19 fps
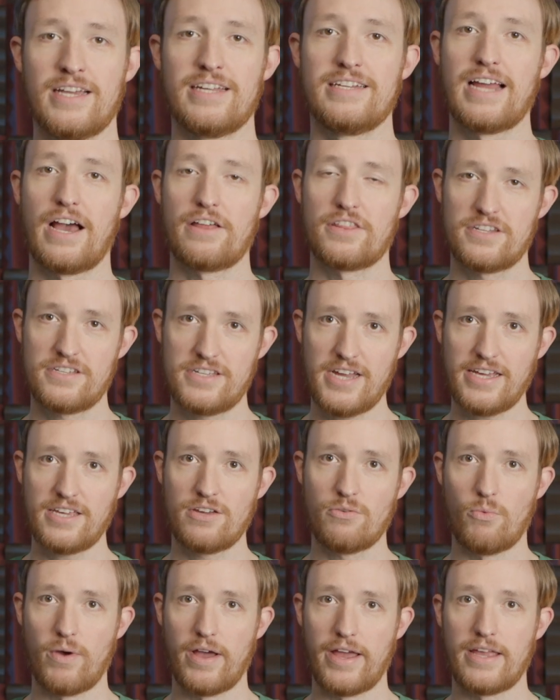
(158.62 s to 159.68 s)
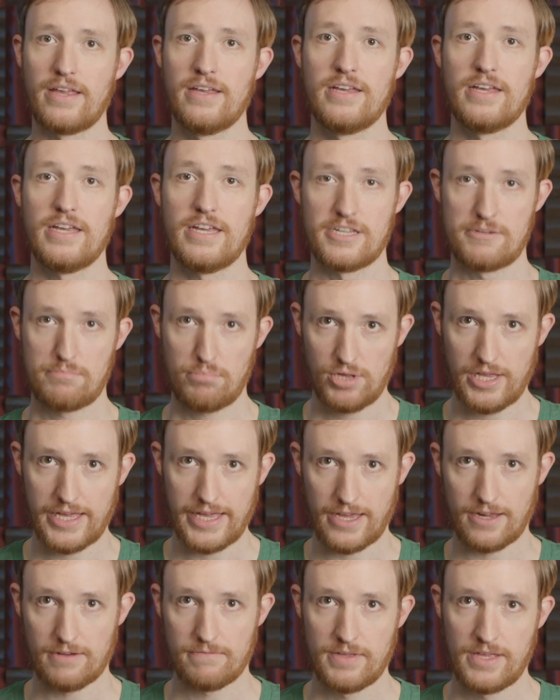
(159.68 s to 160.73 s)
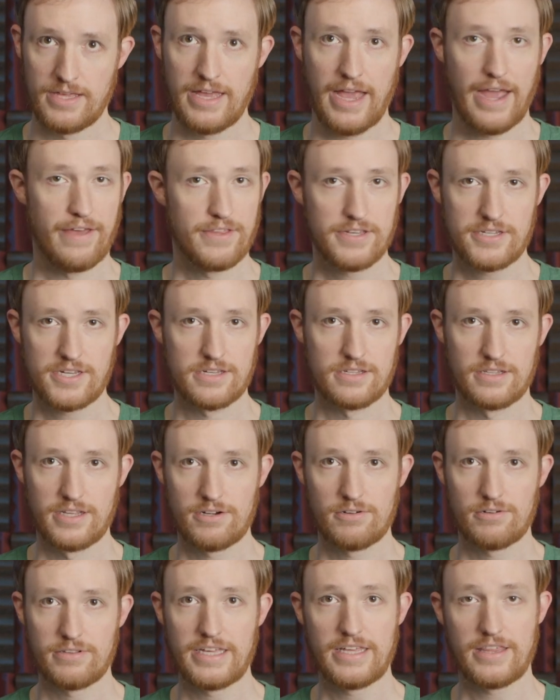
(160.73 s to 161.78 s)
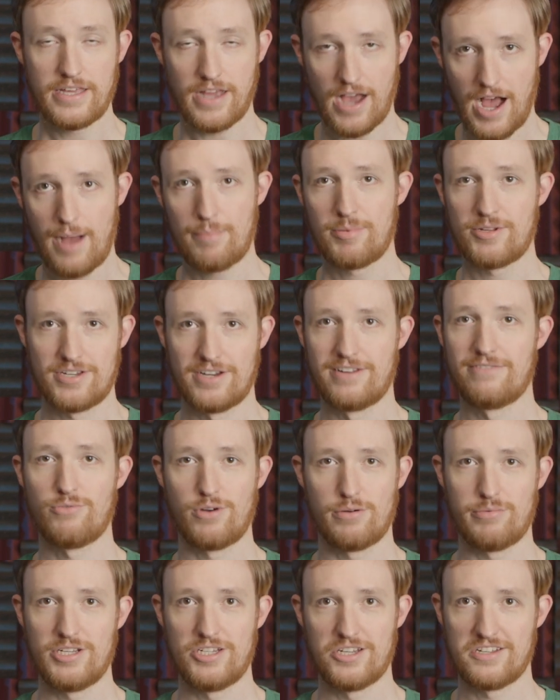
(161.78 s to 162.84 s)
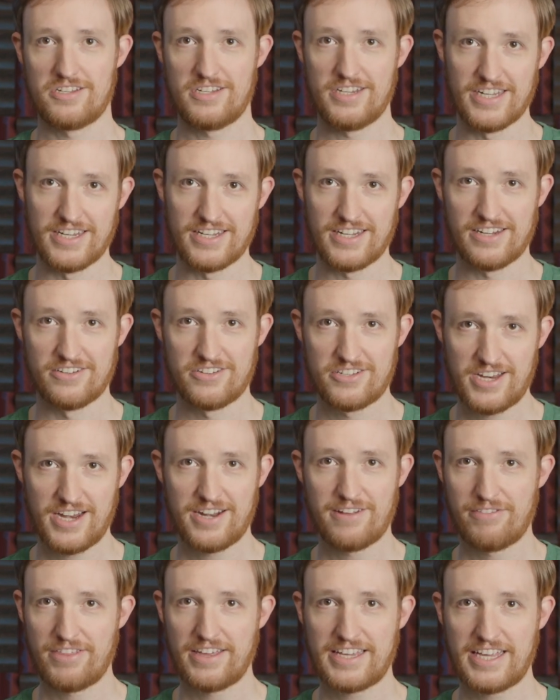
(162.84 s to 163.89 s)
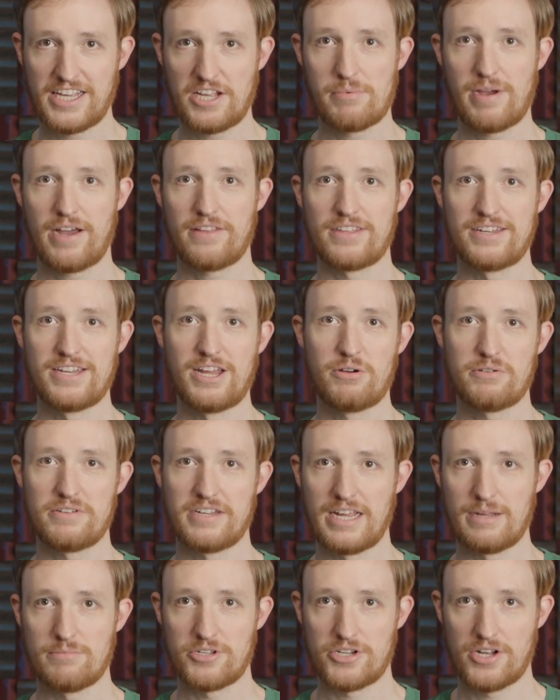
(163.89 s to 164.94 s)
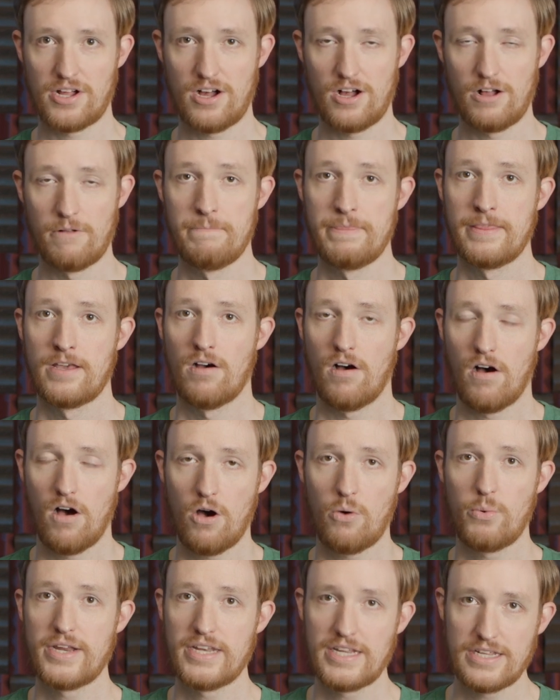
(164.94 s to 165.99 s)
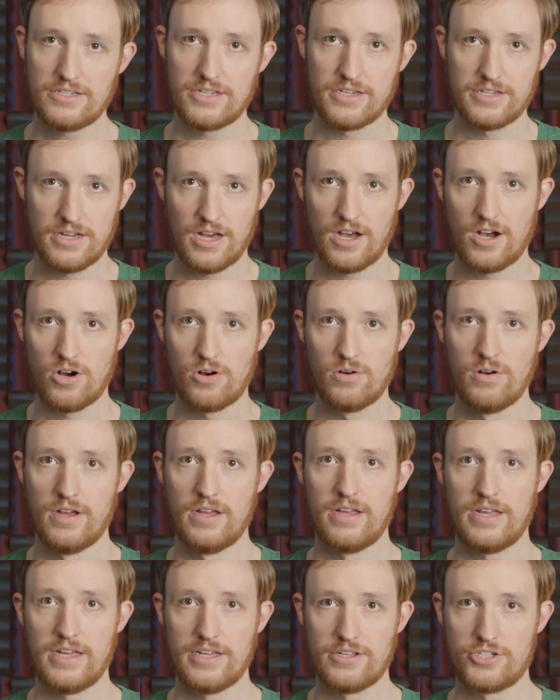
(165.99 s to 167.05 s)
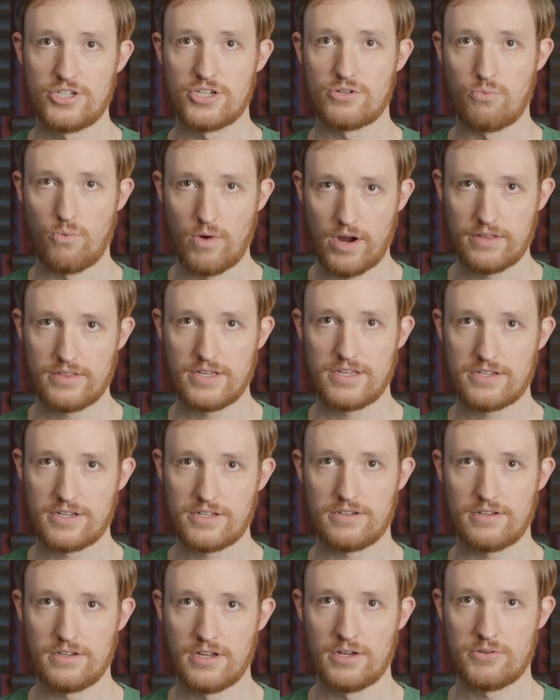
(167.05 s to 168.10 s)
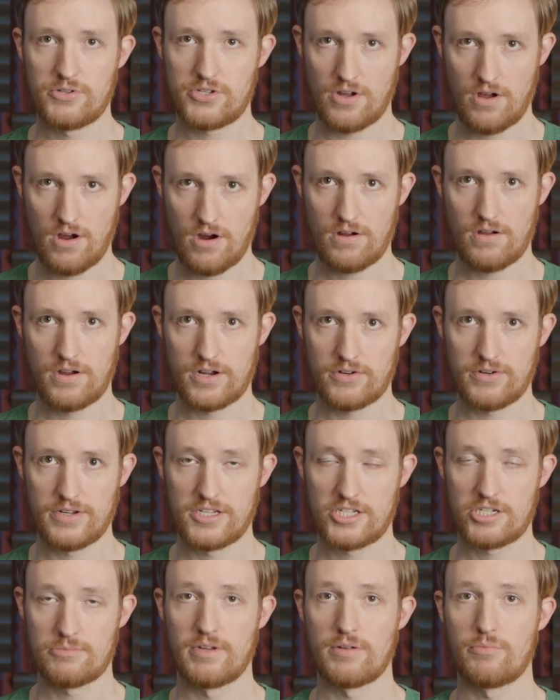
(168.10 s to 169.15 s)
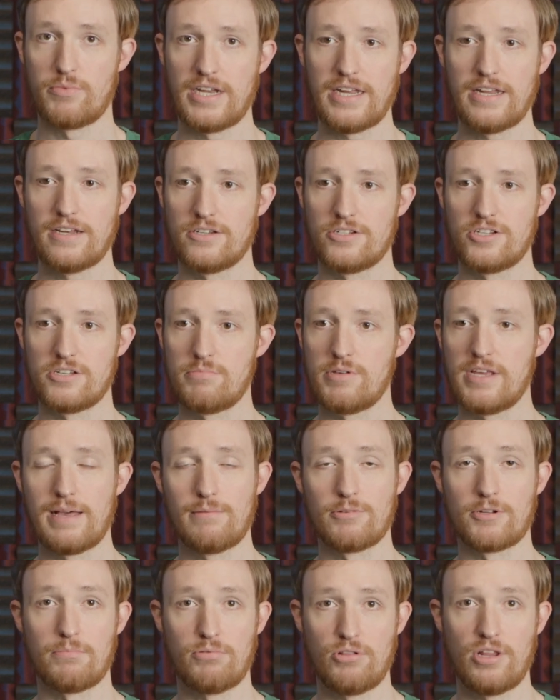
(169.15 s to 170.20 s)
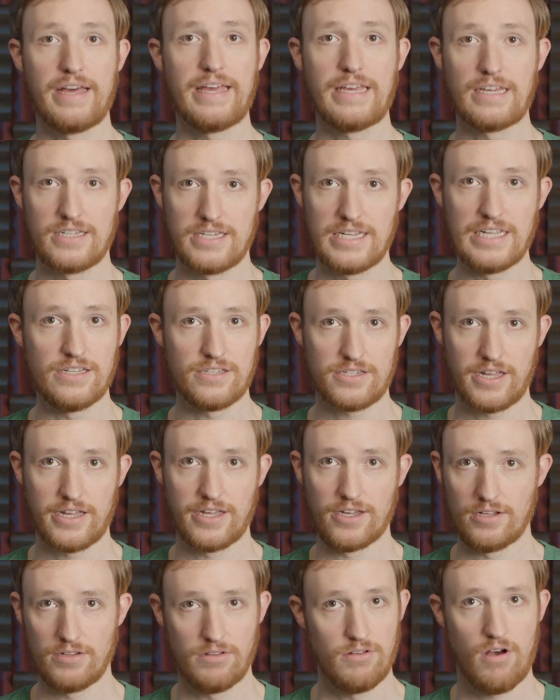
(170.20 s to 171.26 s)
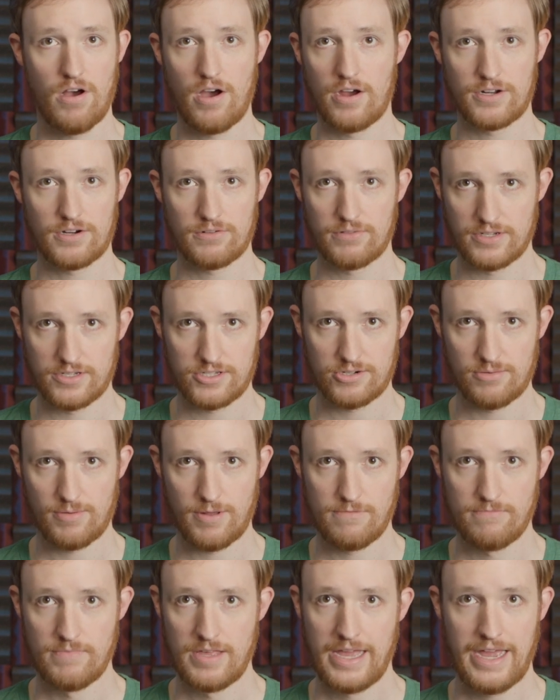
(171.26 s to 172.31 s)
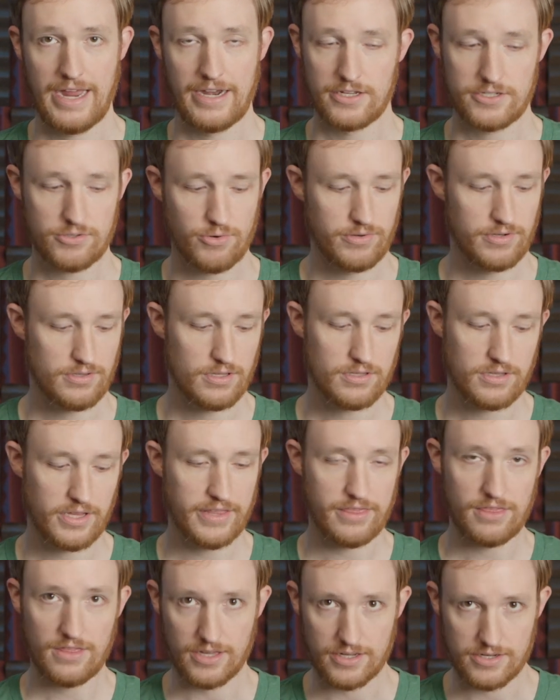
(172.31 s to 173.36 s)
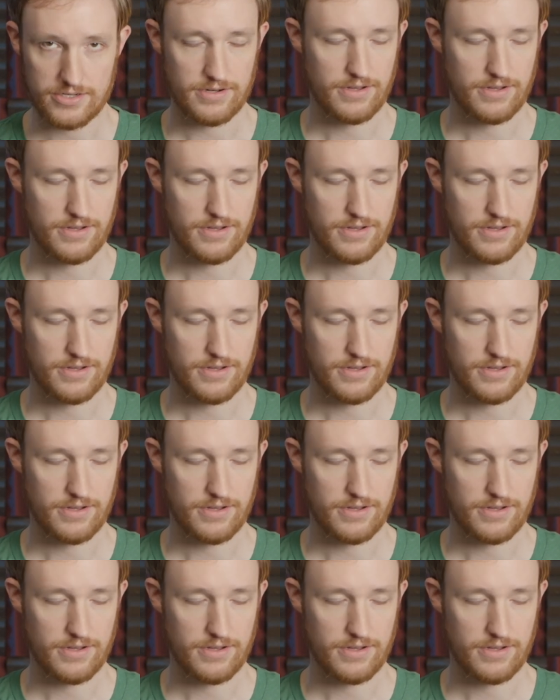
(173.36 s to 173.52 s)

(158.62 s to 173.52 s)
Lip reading: Now the second way is play it. And this is literally the opposite of what we just did. Instead of thinking about the note names at all we need to know is just where these notes are on our instrument. And we need to just be able to play a D scale on our instrument. And it's going to look like this